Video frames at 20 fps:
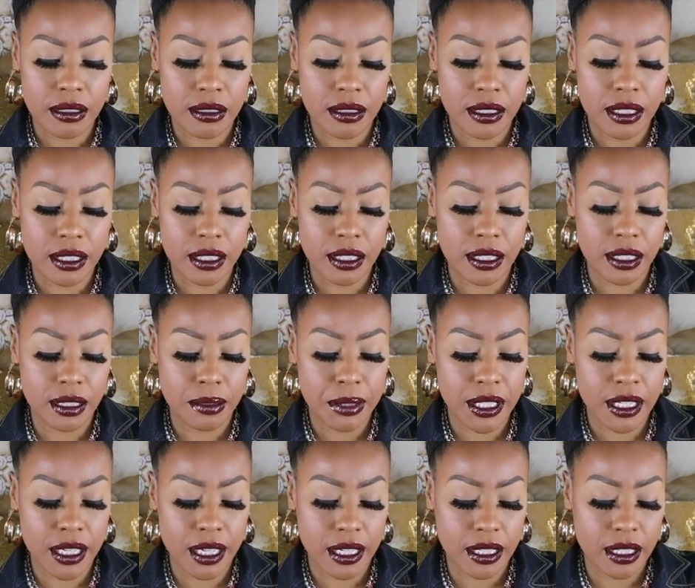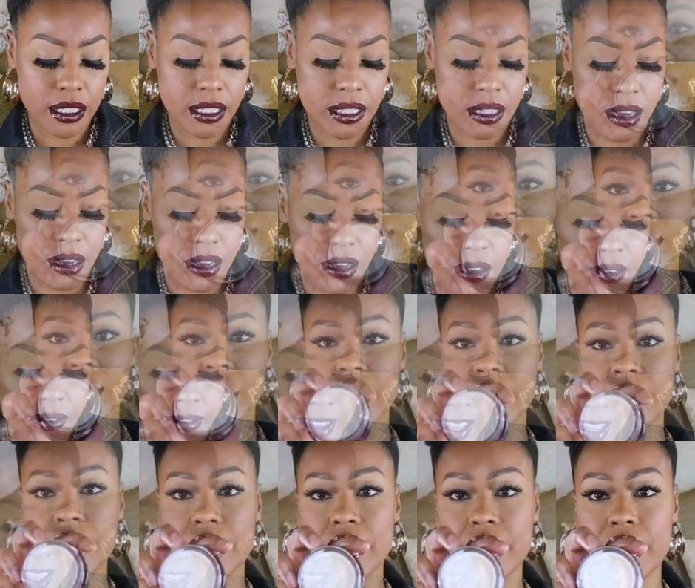Let's see, let me take this off.
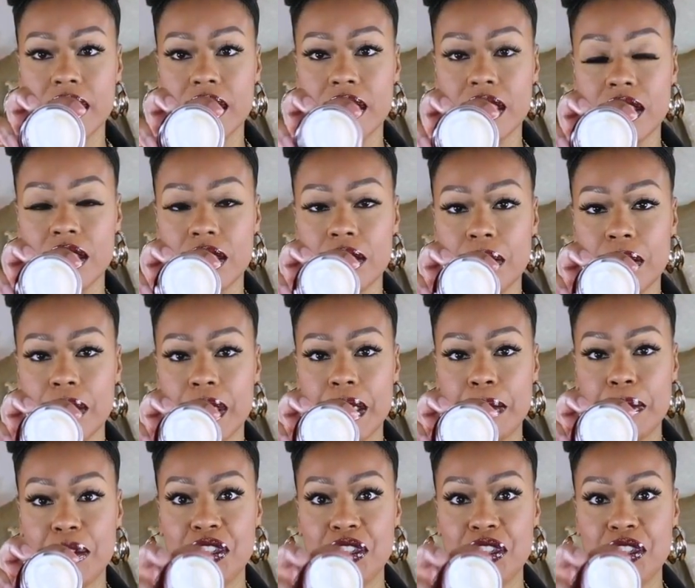Here is the cream.